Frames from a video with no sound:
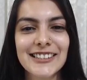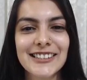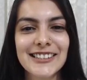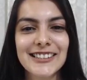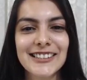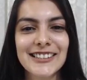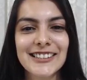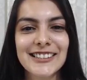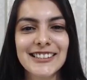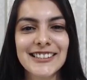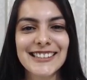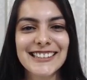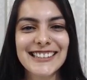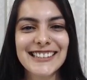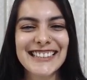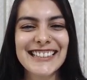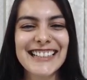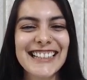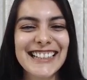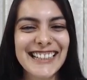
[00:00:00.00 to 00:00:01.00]

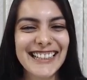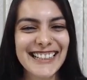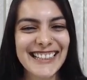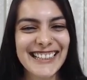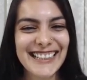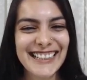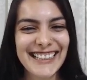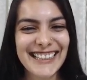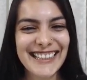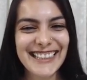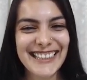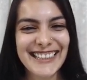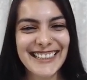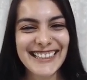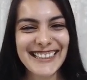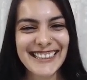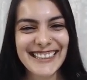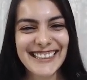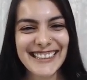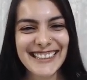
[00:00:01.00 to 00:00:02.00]
(silent)